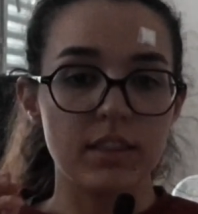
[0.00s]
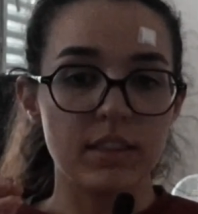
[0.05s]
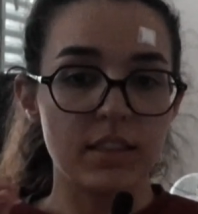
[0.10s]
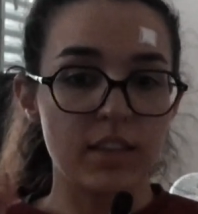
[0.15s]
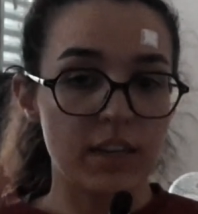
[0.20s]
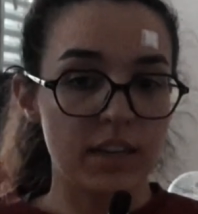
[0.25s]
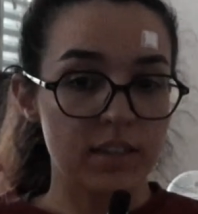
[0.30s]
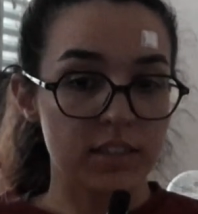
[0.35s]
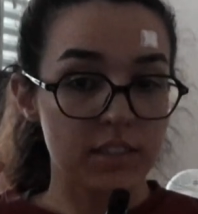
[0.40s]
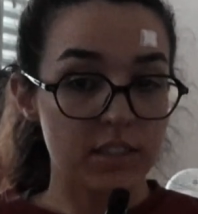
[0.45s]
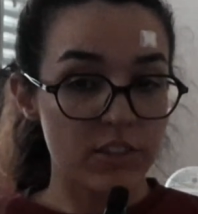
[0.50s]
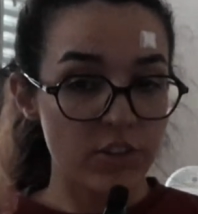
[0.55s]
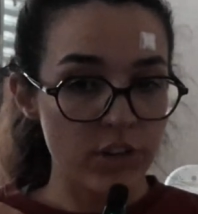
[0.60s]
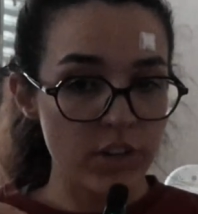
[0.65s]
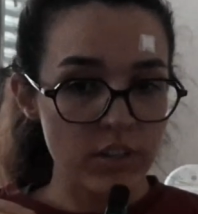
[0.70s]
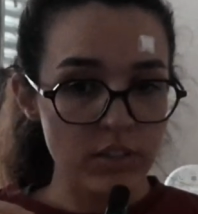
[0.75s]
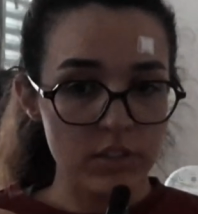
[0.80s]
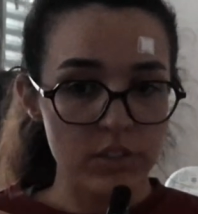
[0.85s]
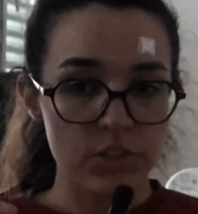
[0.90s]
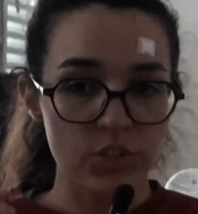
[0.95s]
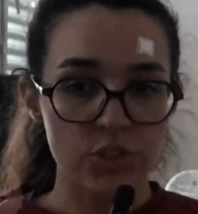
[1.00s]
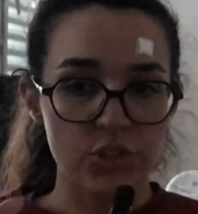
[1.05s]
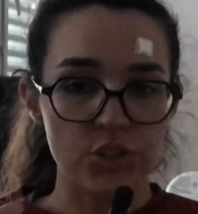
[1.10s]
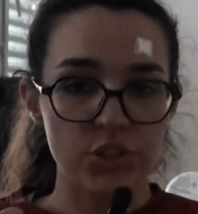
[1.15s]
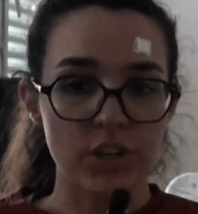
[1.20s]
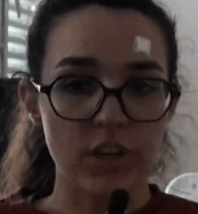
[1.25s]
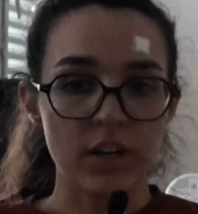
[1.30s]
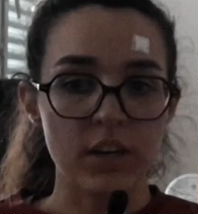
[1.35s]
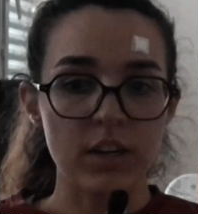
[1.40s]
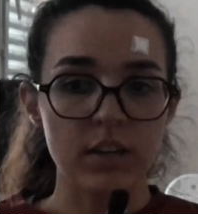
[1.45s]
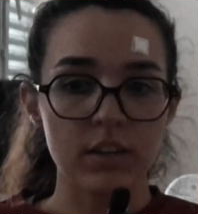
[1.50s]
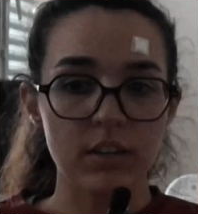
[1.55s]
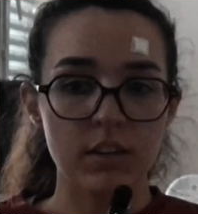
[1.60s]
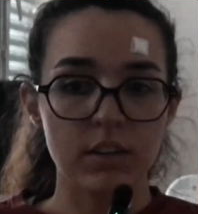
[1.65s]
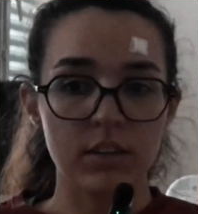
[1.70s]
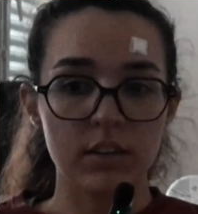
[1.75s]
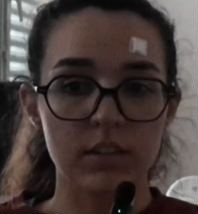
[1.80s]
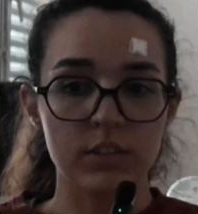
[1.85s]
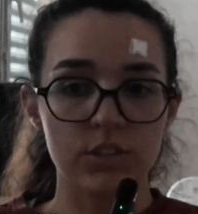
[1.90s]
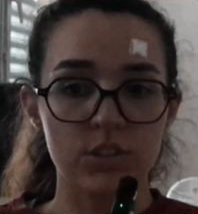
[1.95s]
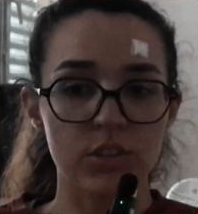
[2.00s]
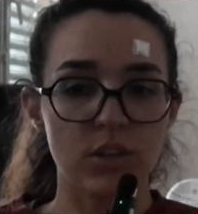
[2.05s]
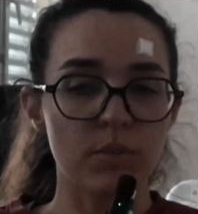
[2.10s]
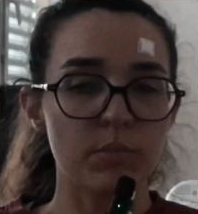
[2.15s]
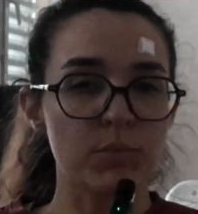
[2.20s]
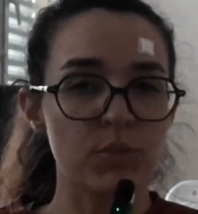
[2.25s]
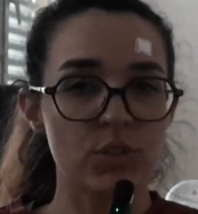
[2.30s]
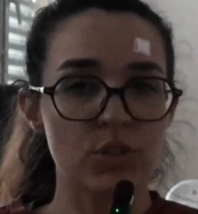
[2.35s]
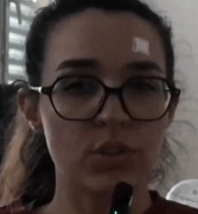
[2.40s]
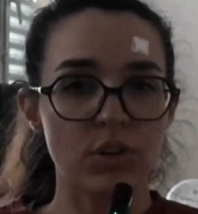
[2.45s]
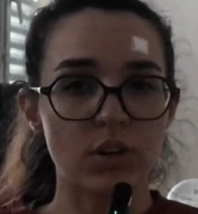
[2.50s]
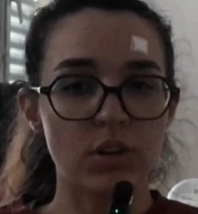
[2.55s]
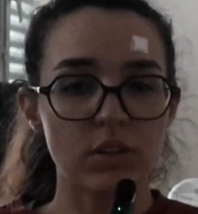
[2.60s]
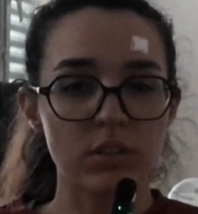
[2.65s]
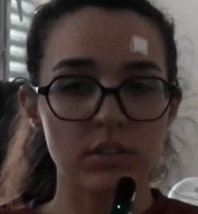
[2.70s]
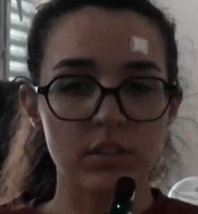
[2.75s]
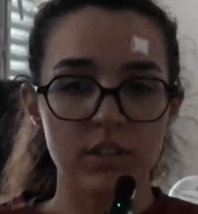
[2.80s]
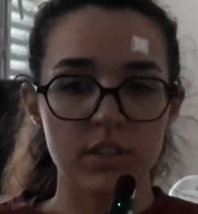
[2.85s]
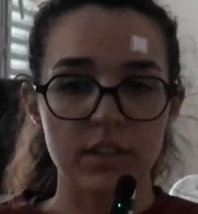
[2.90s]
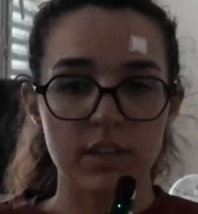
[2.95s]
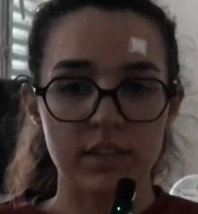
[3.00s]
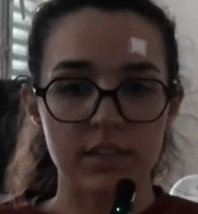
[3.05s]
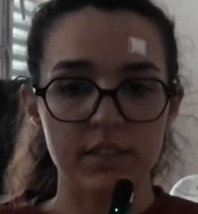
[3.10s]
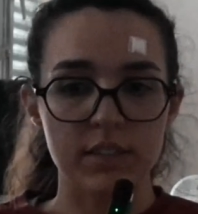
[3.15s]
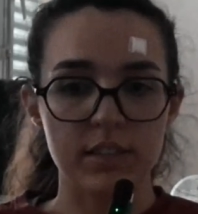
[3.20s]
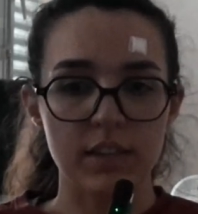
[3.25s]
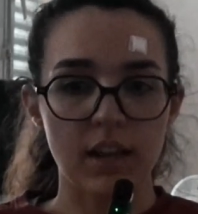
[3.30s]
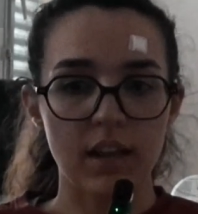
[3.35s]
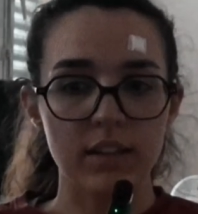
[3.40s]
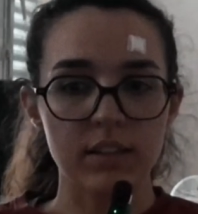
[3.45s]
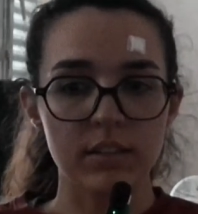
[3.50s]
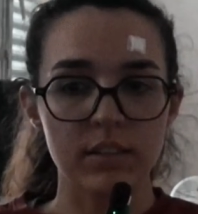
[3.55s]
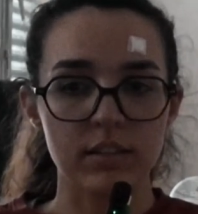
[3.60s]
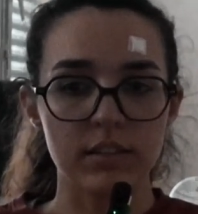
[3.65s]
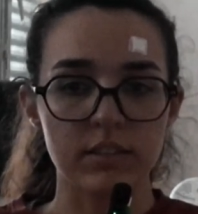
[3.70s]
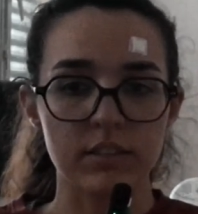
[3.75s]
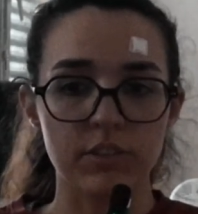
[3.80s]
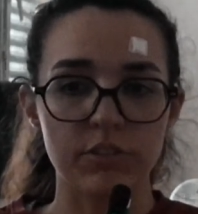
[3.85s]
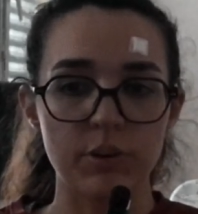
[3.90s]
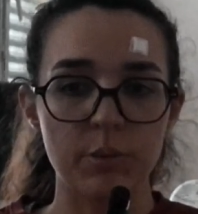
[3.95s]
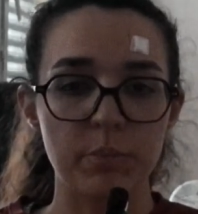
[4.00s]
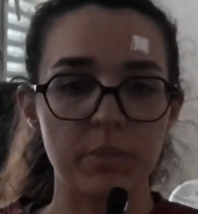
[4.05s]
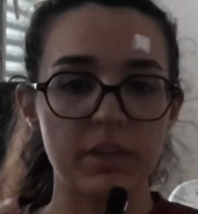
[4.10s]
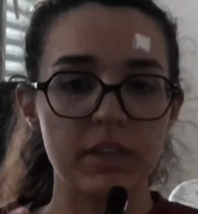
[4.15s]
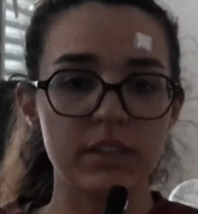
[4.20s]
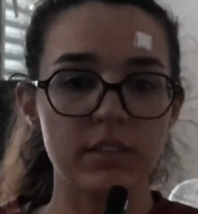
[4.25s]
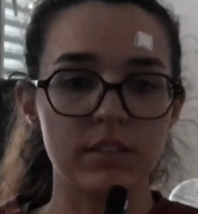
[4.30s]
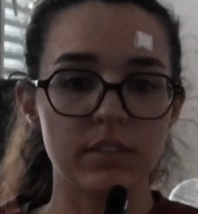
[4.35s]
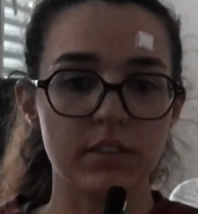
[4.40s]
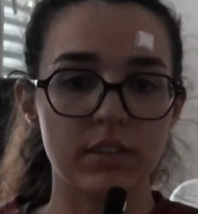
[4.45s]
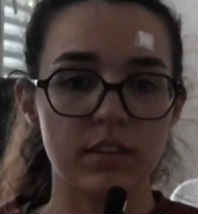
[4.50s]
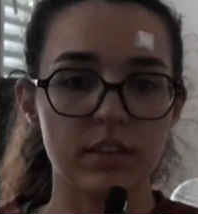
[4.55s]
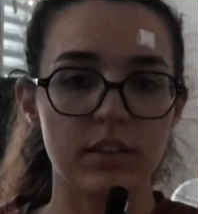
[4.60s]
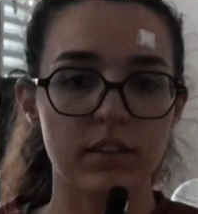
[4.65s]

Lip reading: the strings share some sort inexact repeat